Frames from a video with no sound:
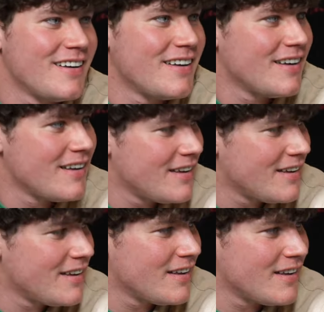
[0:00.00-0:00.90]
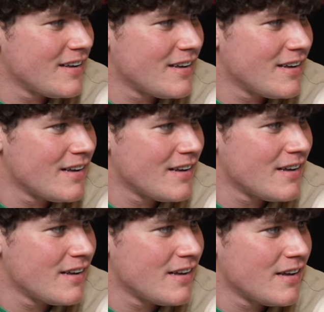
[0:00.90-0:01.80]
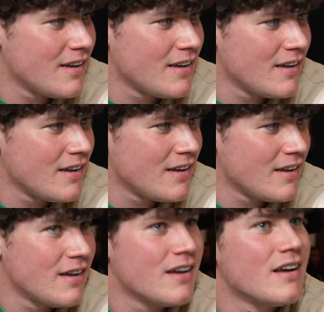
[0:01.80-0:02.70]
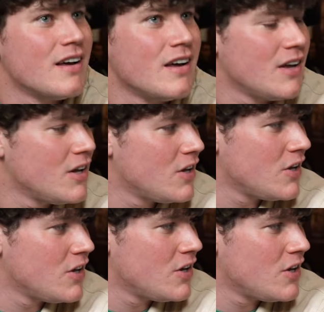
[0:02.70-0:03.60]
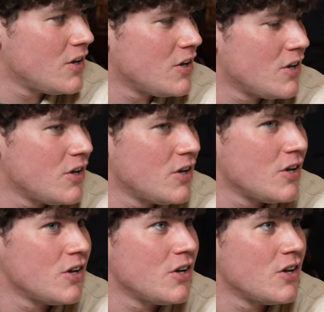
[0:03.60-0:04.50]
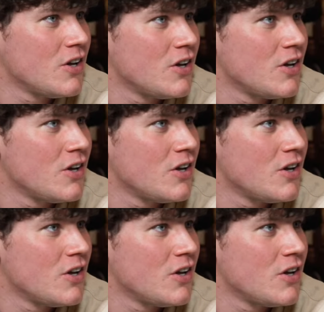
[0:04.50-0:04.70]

The person shown says nothing.